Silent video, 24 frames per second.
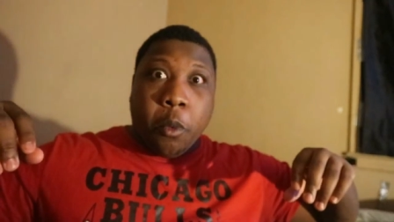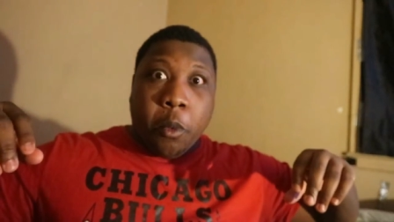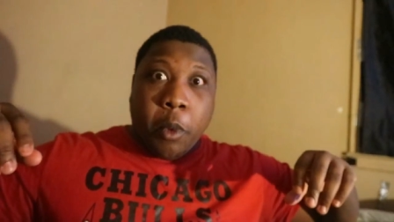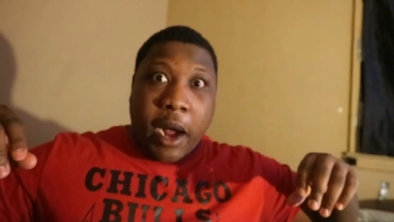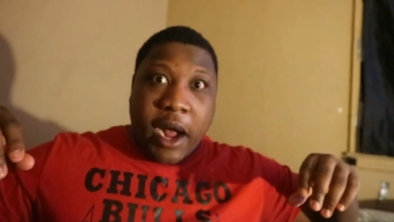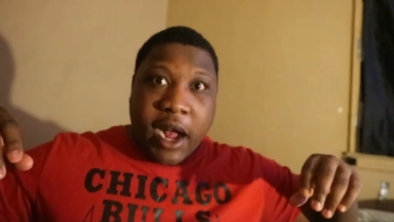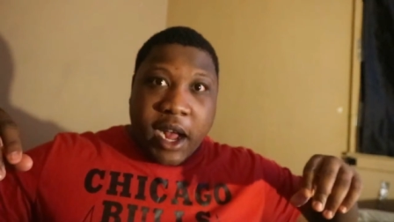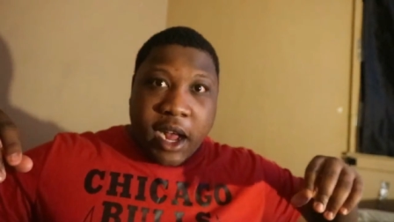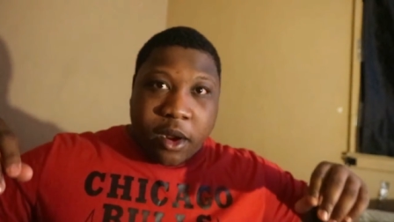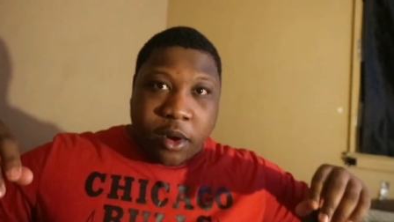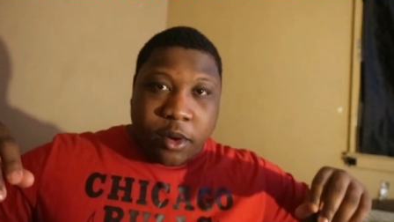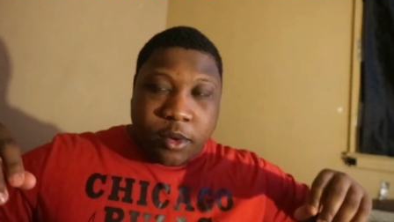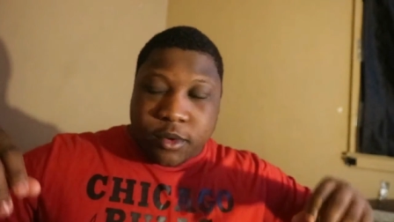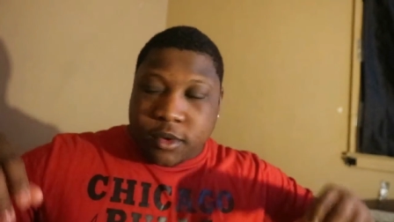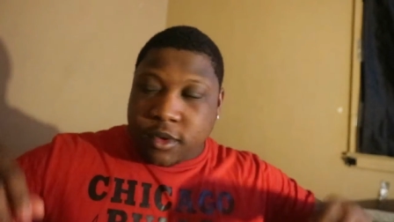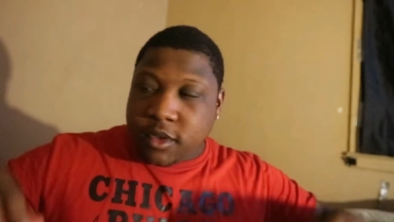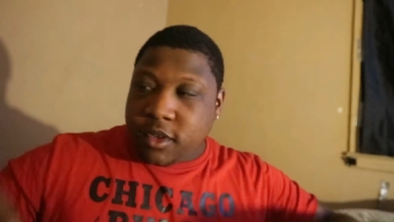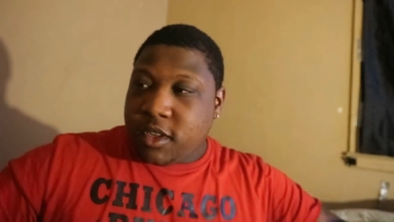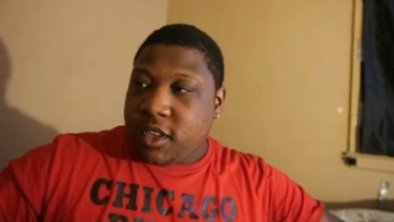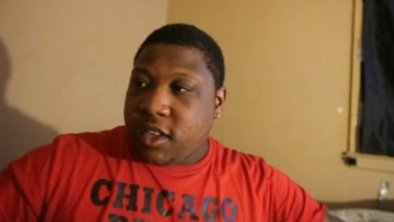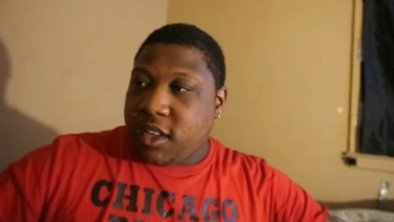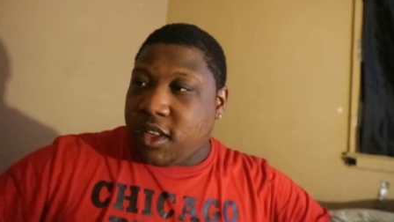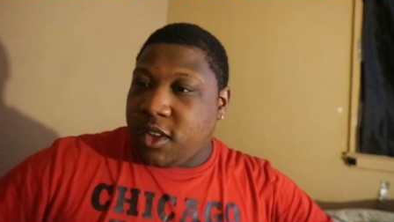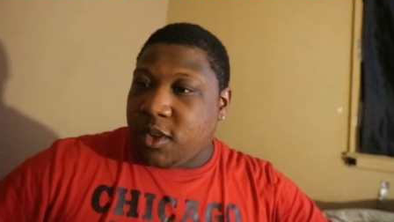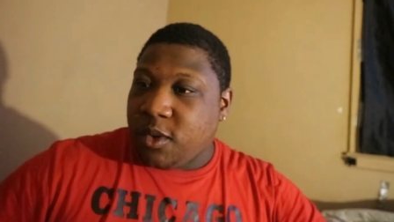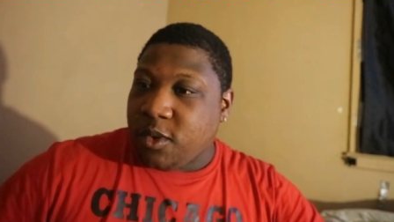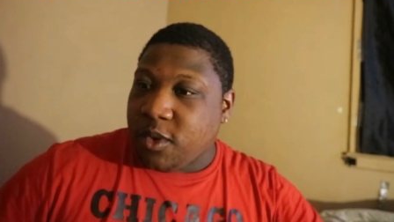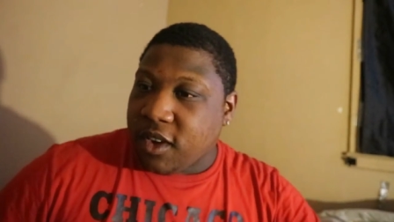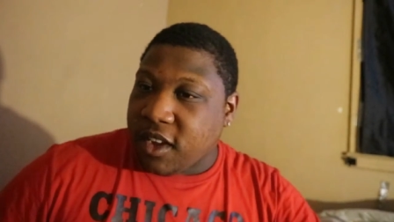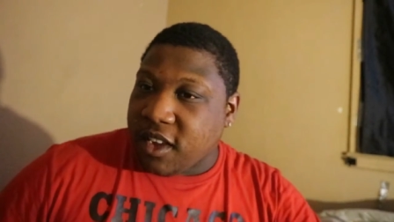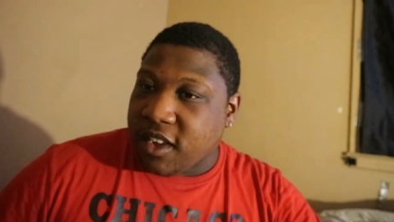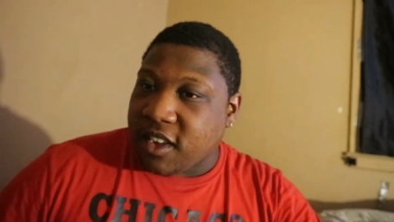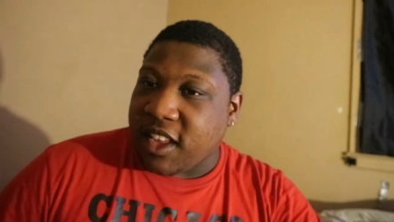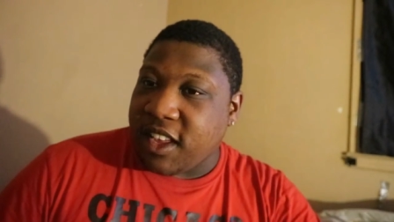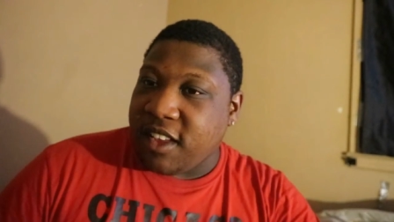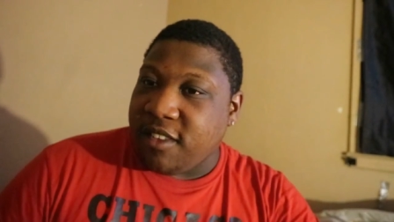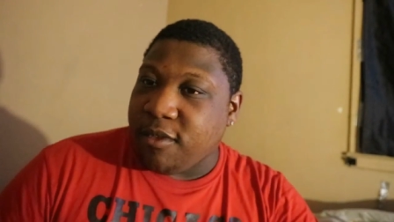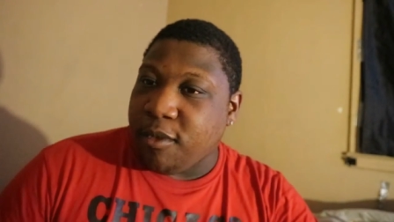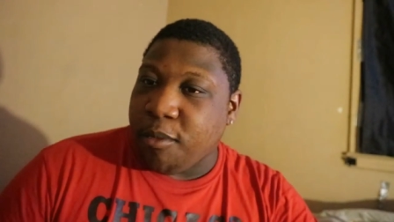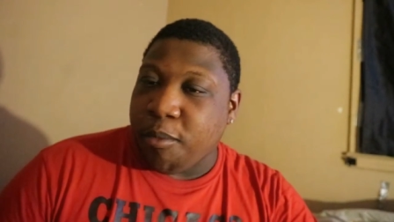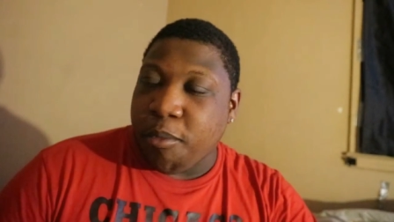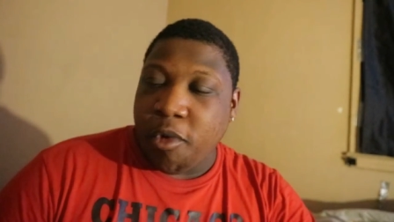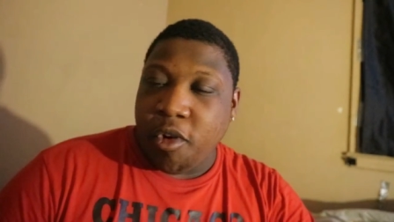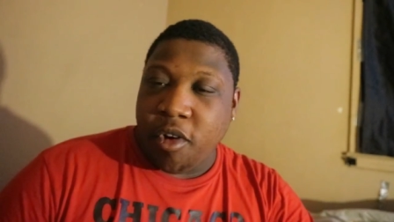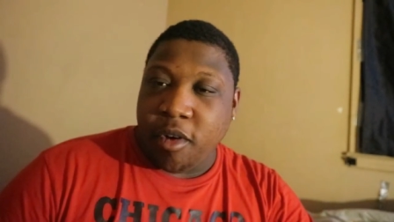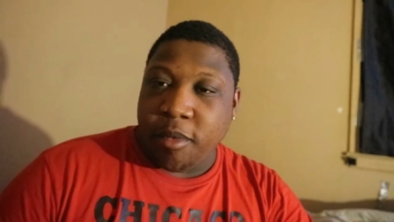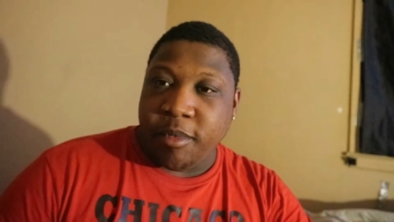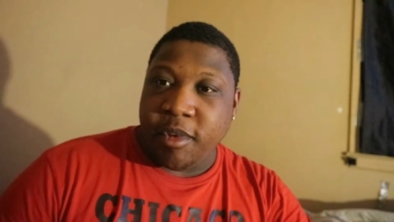wow, you look
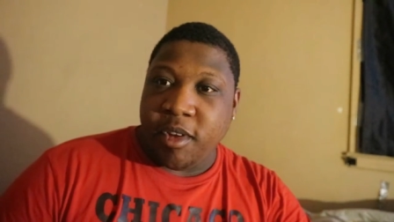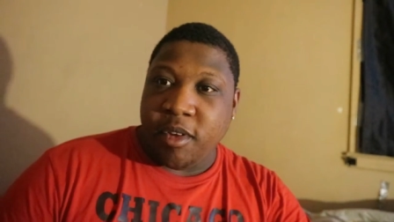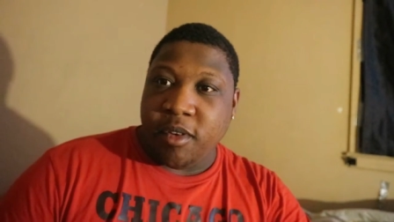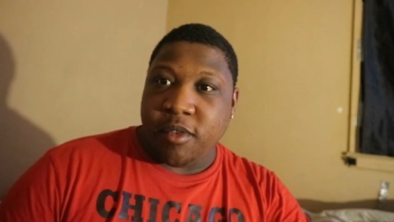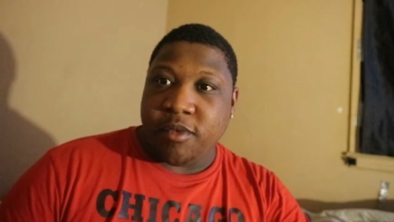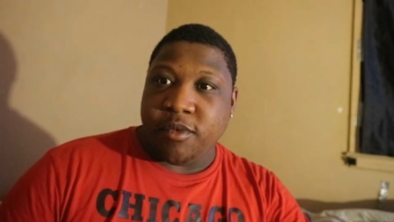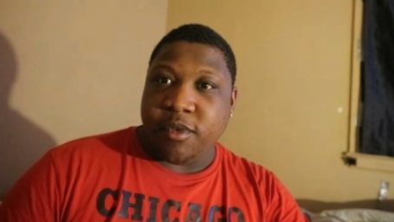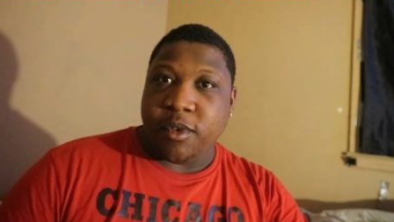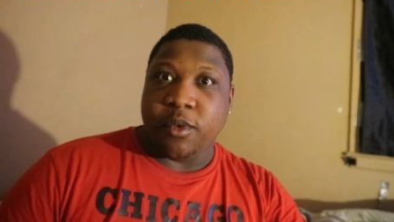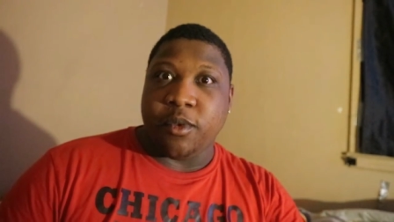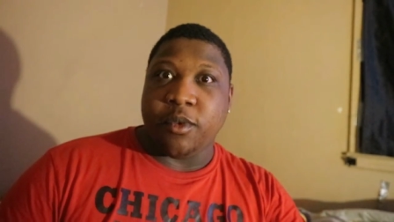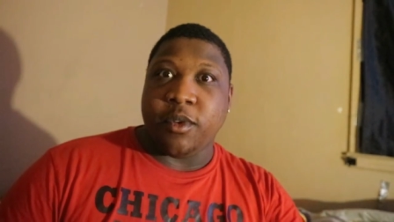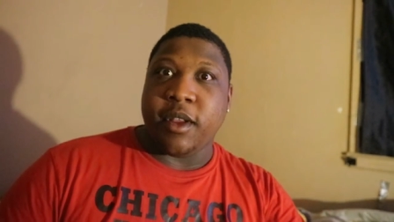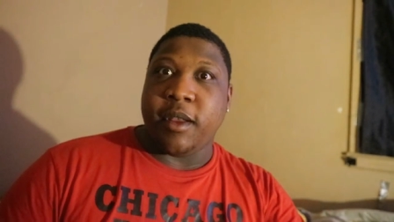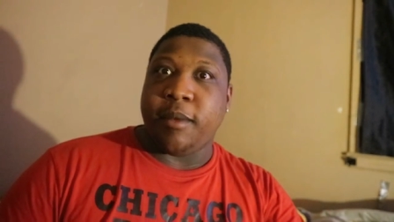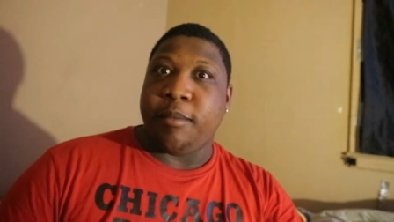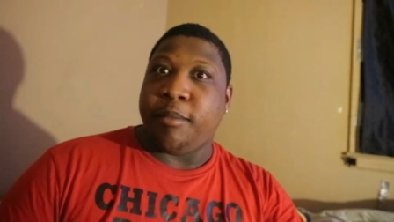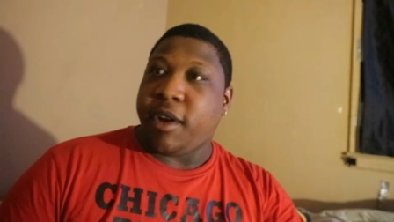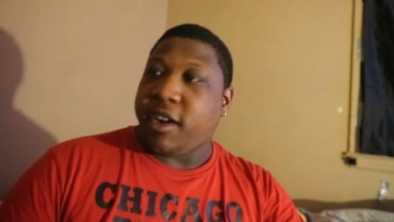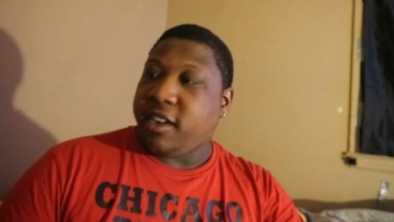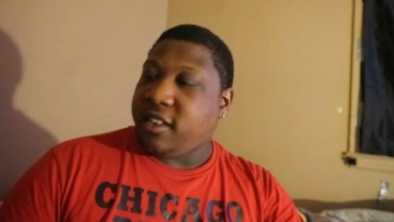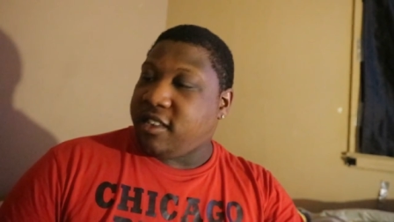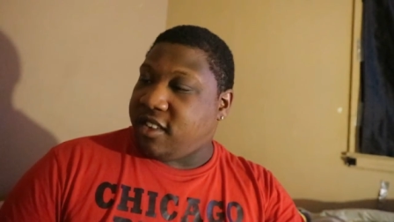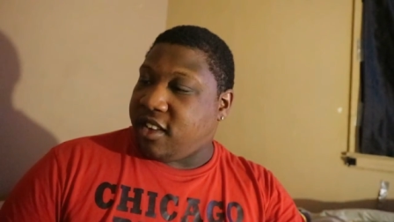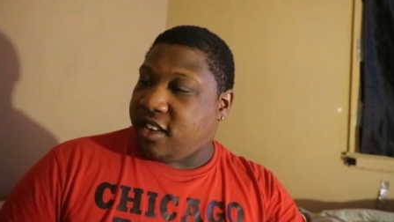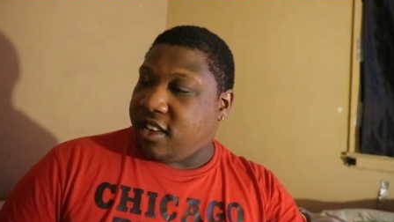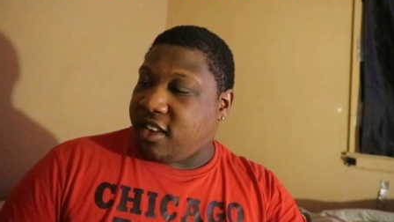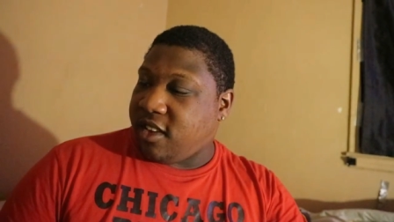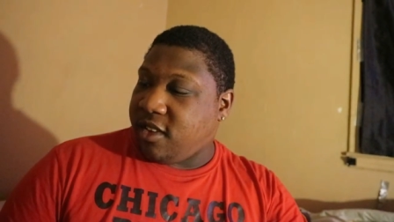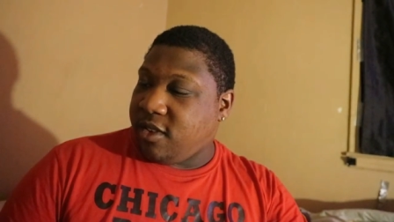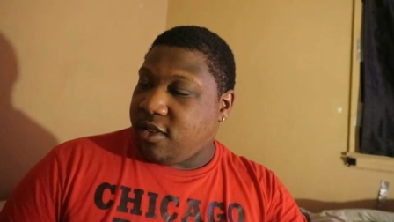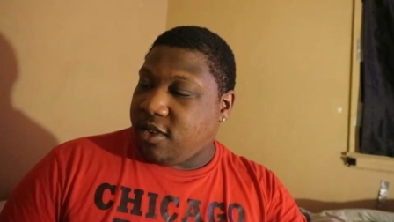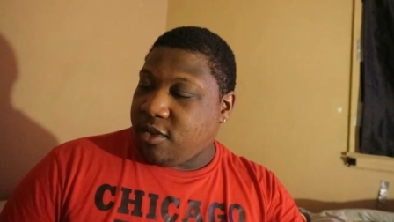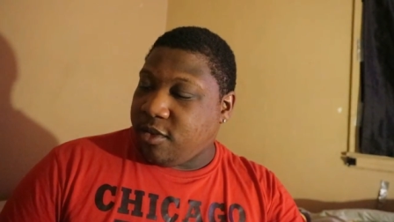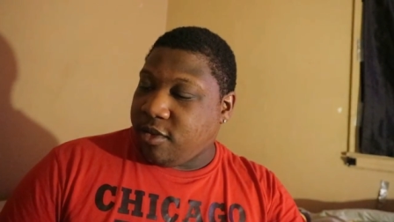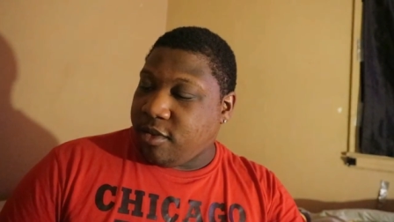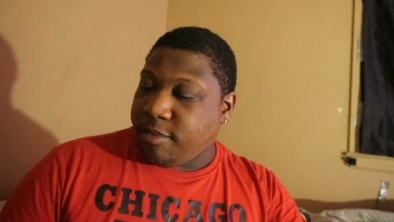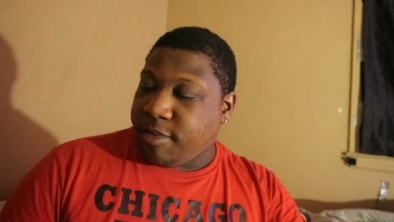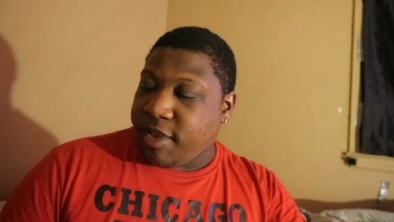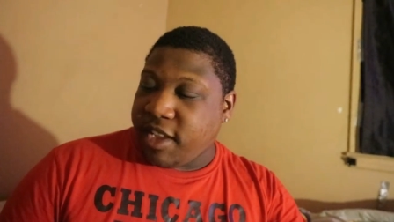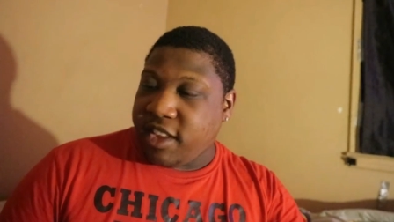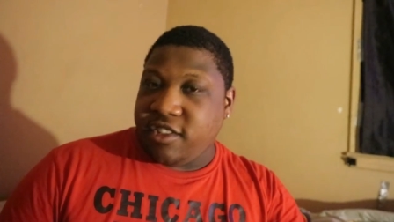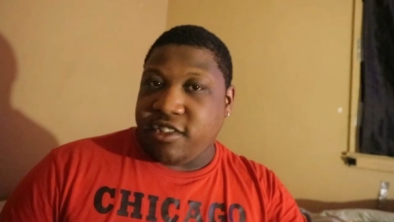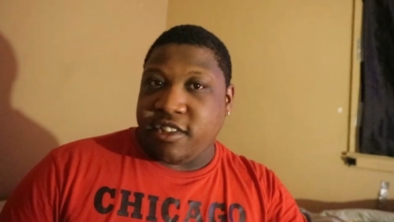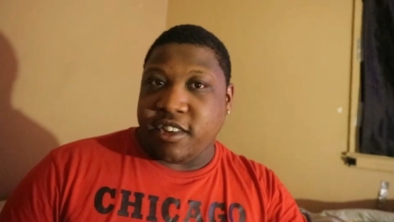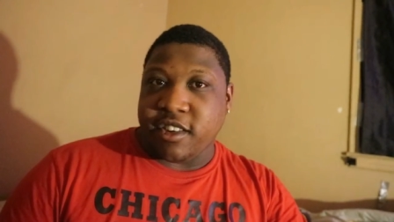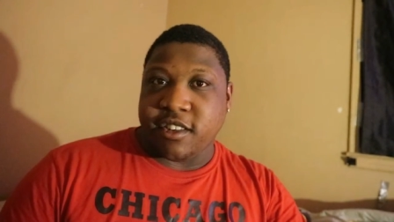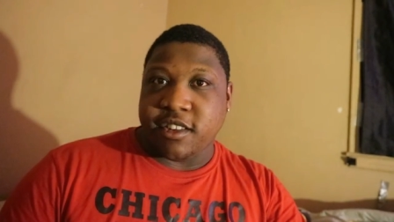even more beautiful in person than you do in
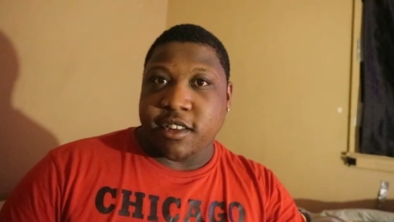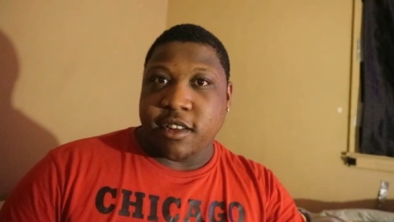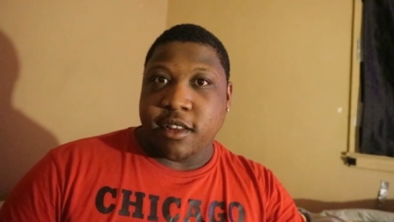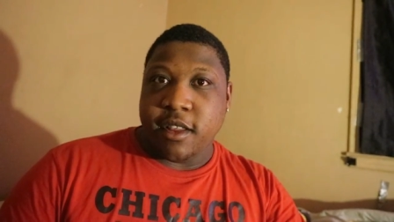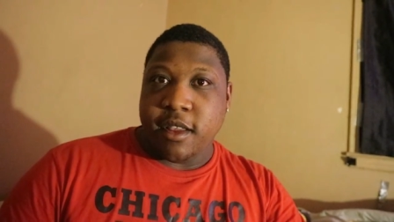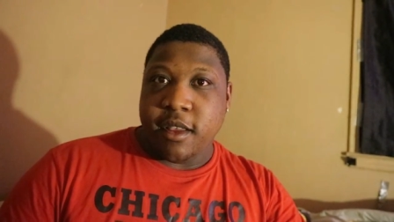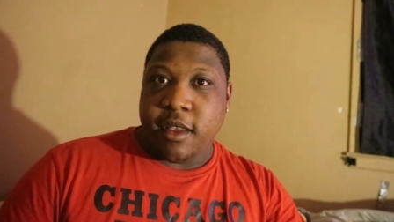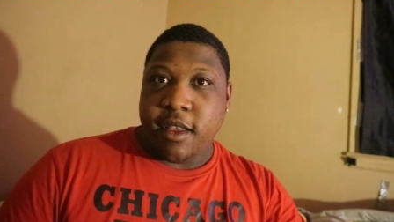pictures.